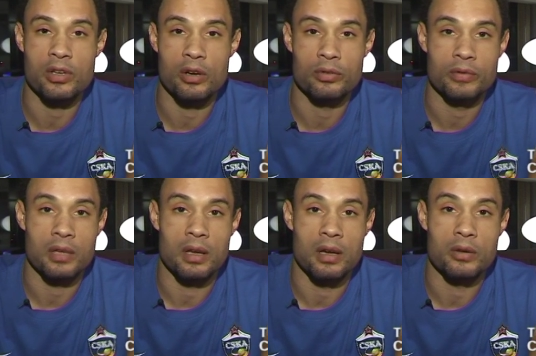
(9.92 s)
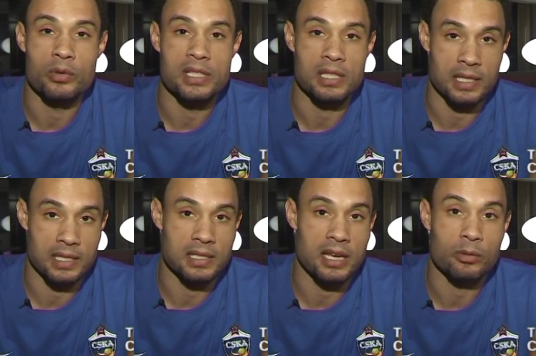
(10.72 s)
you know, uh, recently
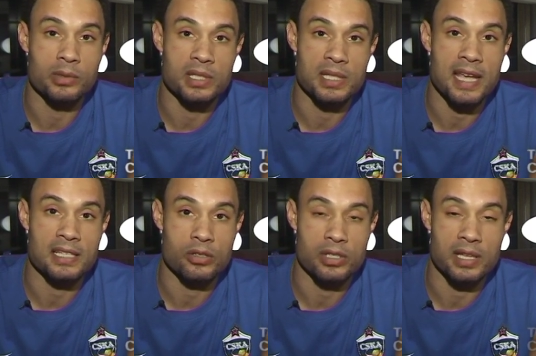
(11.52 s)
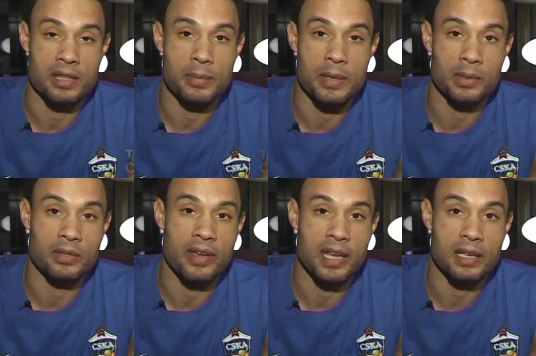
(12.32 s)
a terrible disaster has hit the people
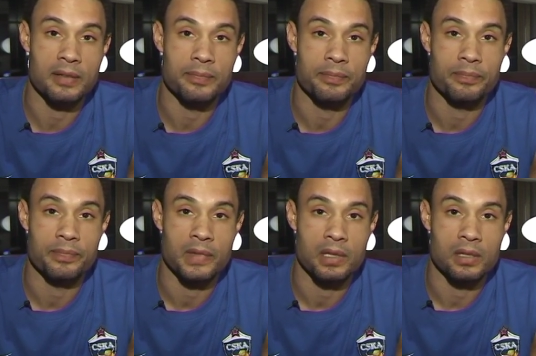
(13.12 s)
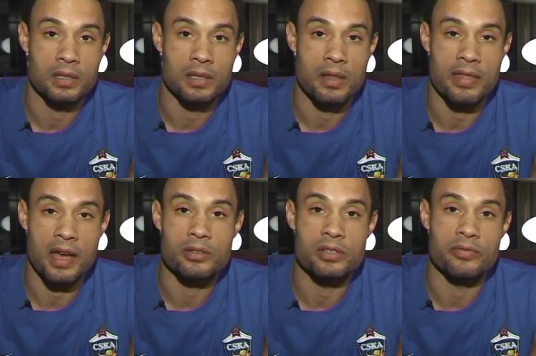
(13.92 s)
of Haiti.
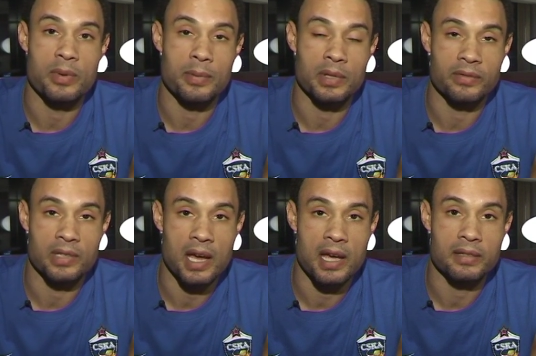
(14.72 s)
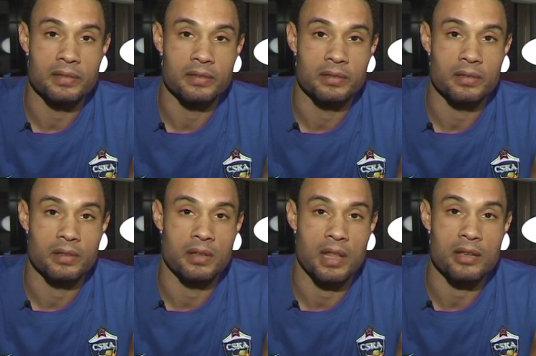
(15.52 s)
Thousands of people have died,
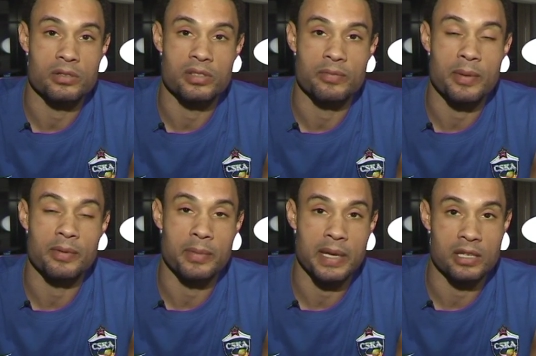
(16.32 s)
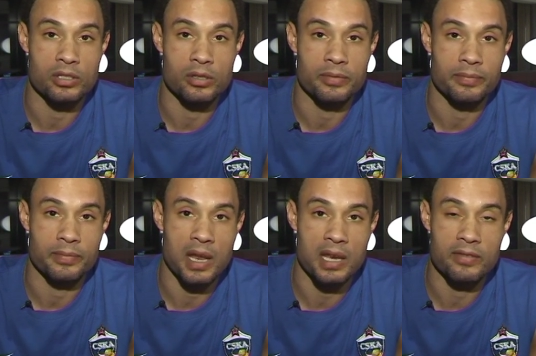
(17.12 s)
thousands of people have been injured,
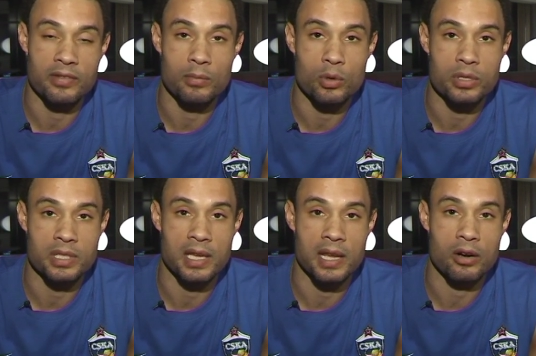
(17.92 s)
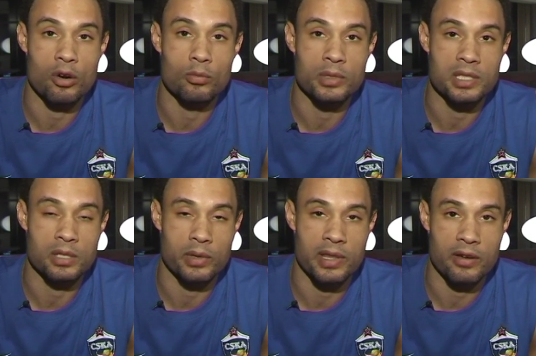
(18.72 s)
and even more today are homeless
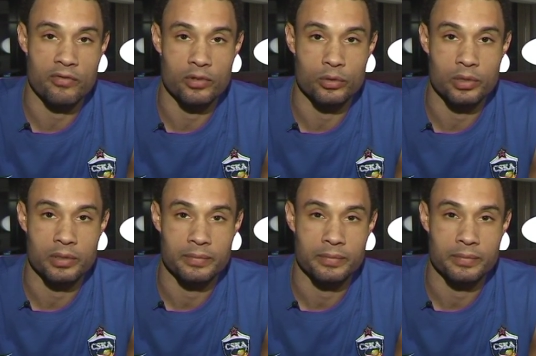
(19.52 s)
and without food.